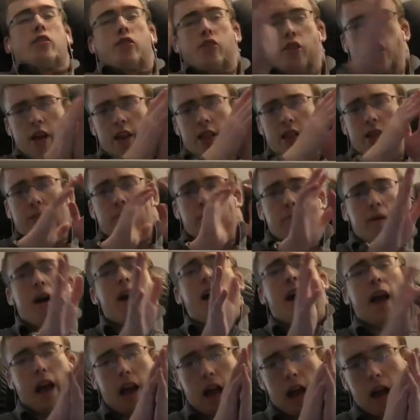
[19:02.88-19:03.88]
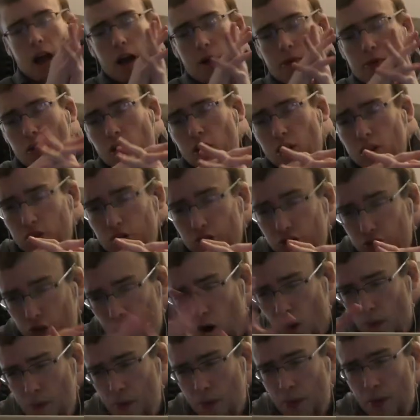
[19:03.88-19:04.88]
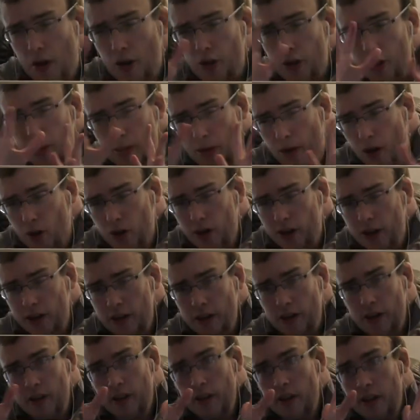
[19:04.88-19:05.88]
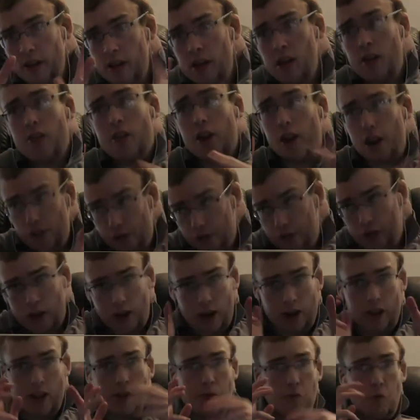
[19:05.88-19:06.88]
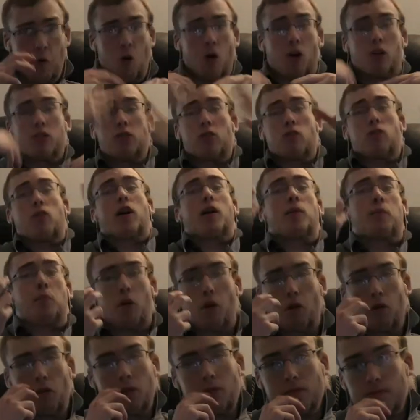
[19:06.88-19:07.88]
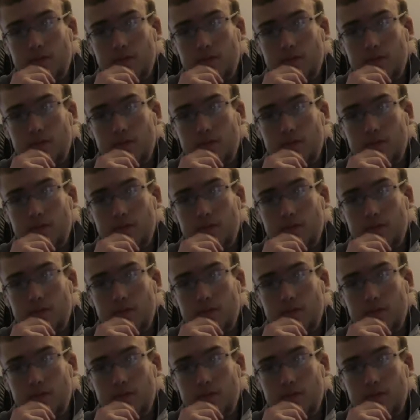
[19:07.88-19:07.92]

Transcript: This May, I'm just gonna throw up a possibility that Infinity War is a reboot.